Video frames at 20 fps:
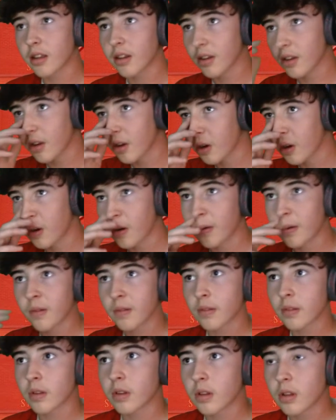No.
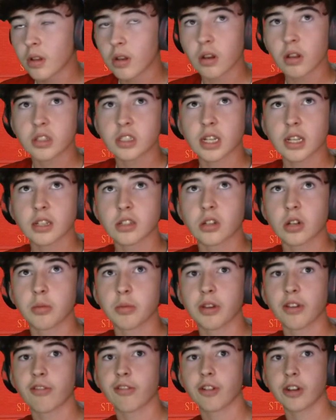Looks like it's going to
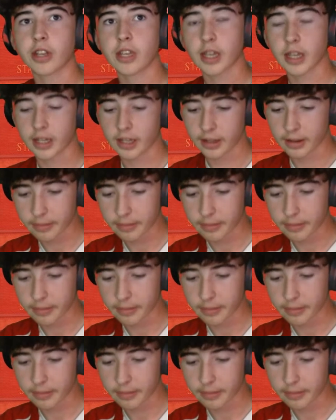be a free kick.